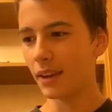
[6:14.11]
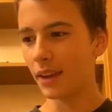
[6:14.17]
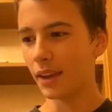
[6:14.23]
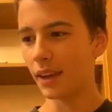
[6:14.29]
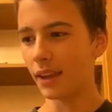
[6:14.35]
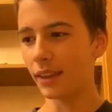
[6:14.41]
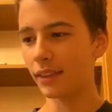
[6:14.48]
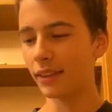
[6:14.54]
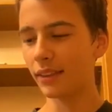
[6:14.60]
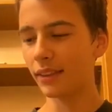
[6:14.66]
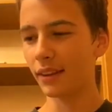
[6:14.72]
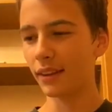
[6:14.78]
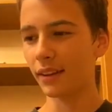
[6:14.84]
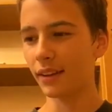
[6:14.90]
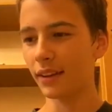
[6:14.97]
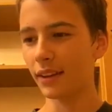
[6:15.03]
And
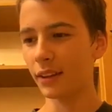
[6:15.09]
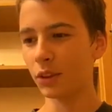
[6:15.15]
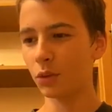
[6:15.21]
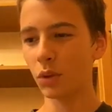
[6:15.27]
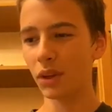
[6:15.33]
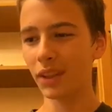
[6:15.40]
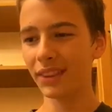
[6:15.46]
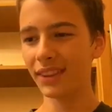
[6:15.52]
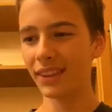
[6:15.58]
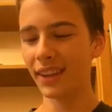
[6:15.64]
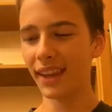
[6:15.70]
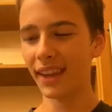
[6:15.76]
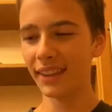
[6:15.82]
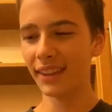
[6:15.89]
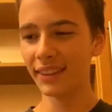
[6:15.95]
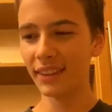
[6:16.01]

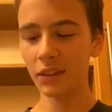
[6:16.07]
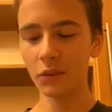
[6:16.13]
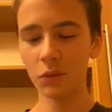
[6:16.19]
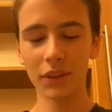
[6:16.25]
2018